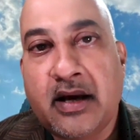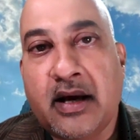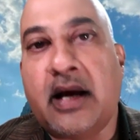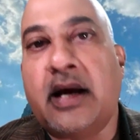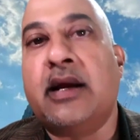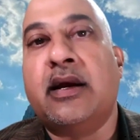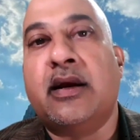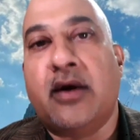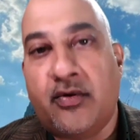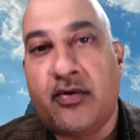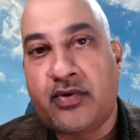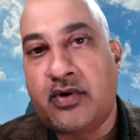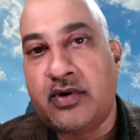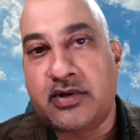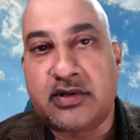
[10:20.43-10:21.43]
and of
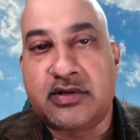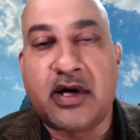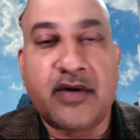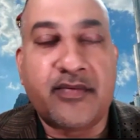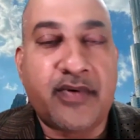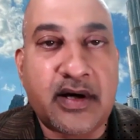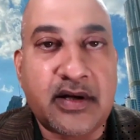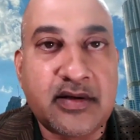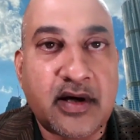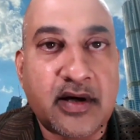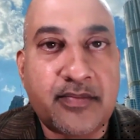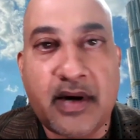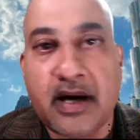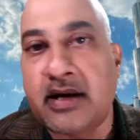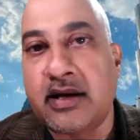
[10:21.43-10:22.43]
course, the Certified
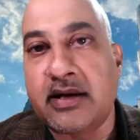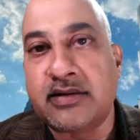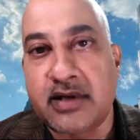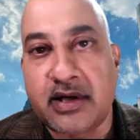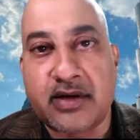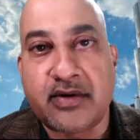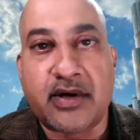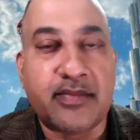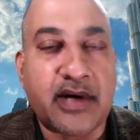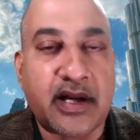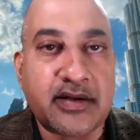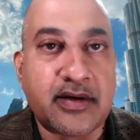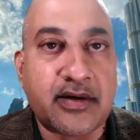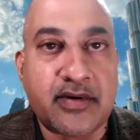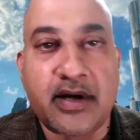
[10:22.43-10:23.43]
Third Party Security
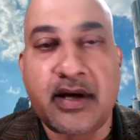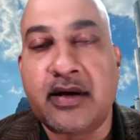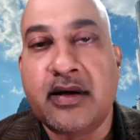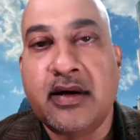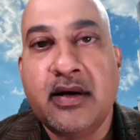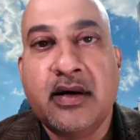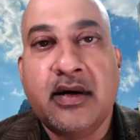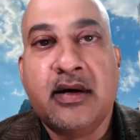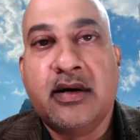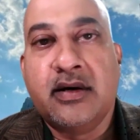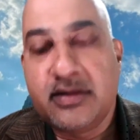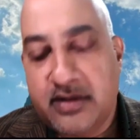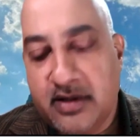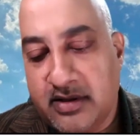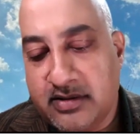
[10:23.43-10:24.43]
Manager training.
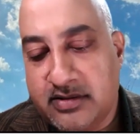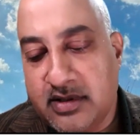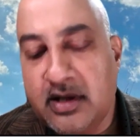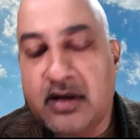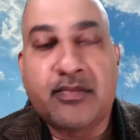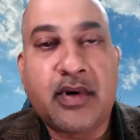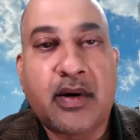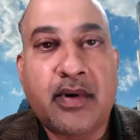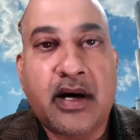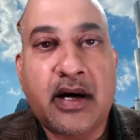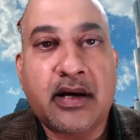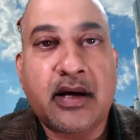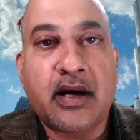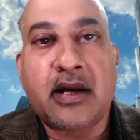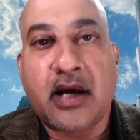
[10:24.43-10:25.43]
Cheers then, bye
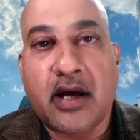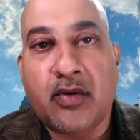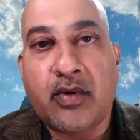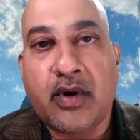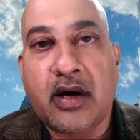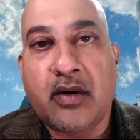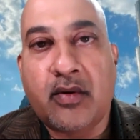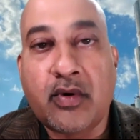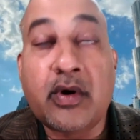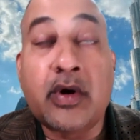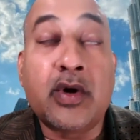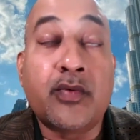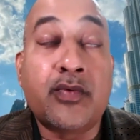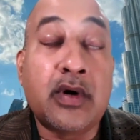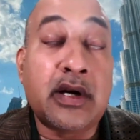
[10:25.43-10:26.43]
bye, and have a
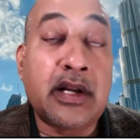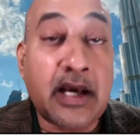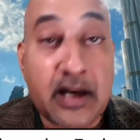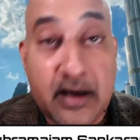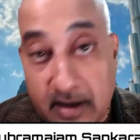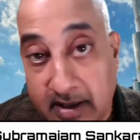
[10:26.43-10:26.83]
wonderful day and